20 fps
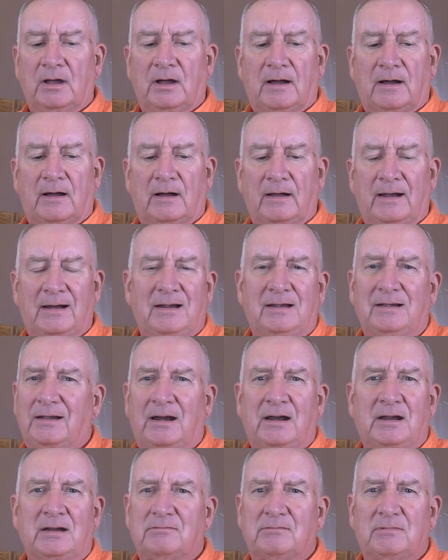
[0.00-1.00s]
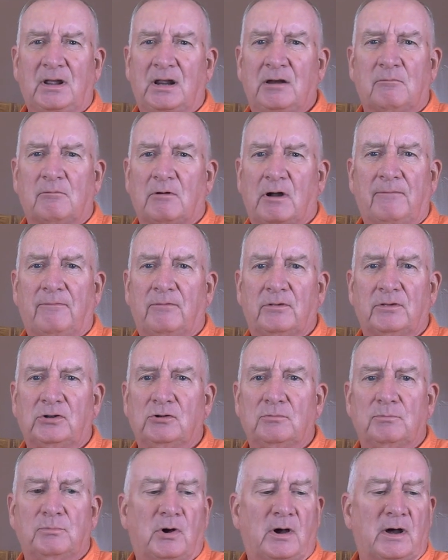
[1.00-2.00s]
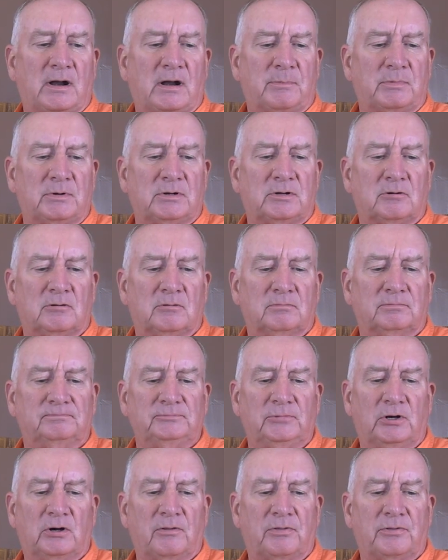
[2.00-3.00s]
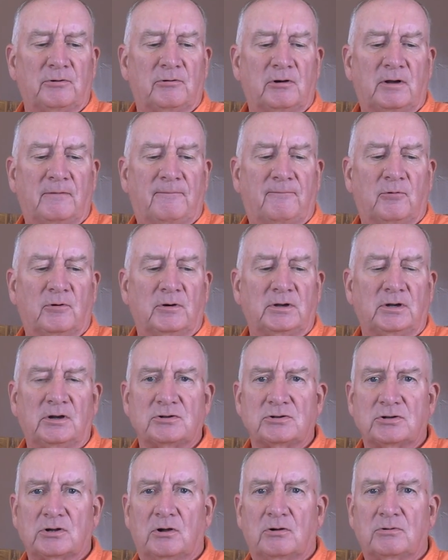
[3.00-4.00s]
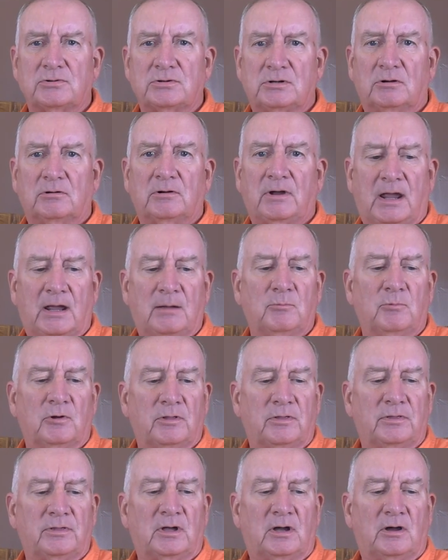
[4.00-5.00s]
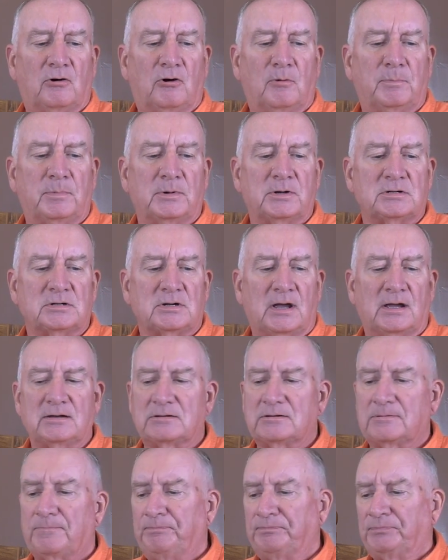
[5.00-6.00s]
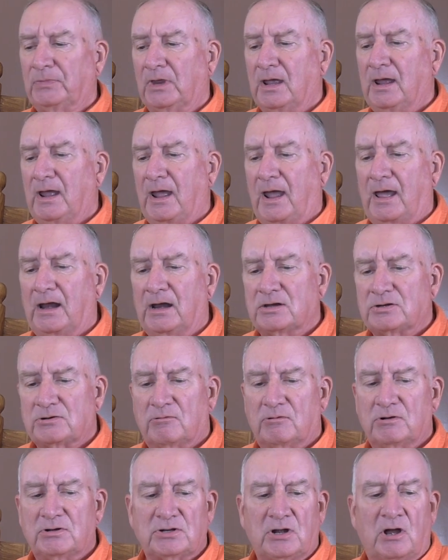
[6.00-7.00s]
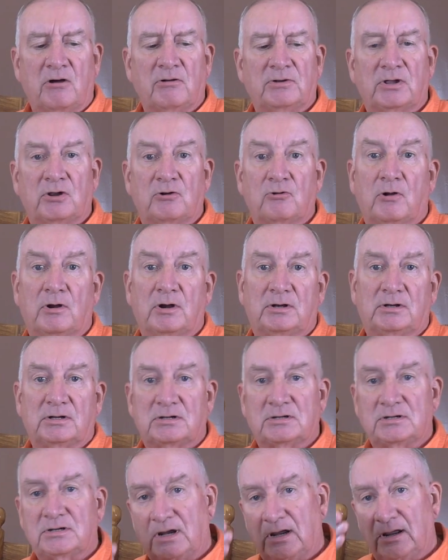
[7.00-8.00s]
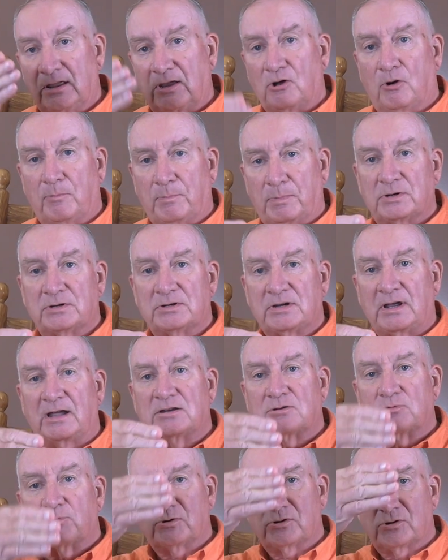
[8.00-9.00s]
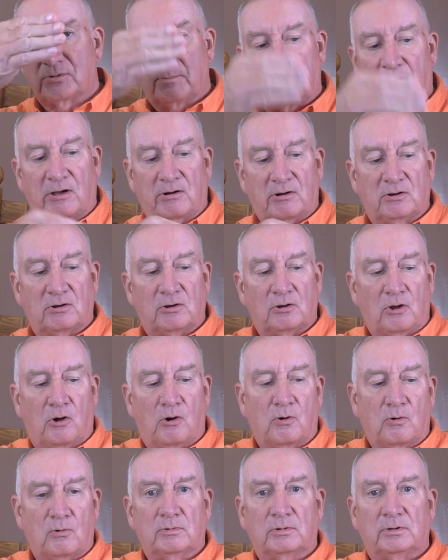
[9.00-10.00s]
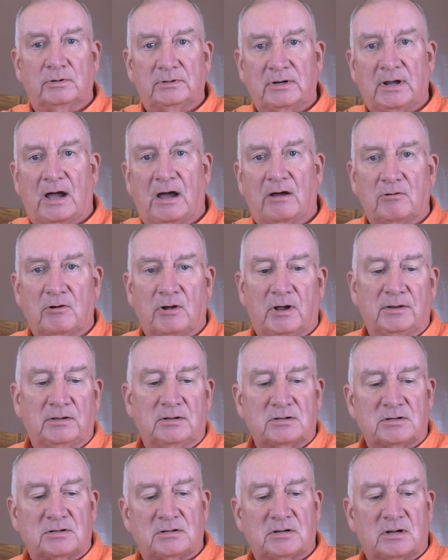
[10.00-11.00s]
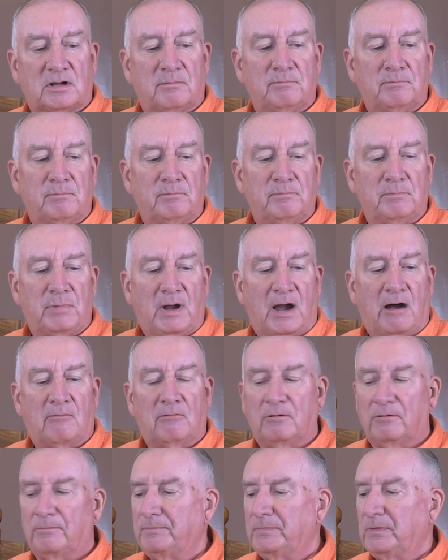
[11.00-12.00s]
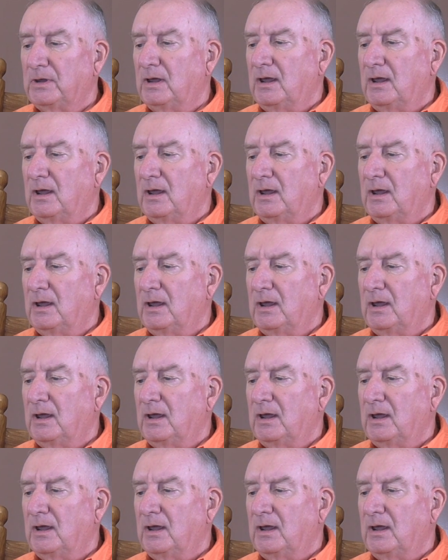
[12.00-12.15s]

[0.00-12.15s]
Uh, any any any rifle that you bought up until you know 30 or 40 years ago still came with uh, open sights. And as a result, in order to see the open sights, which are mounted low down on this uh, barrel,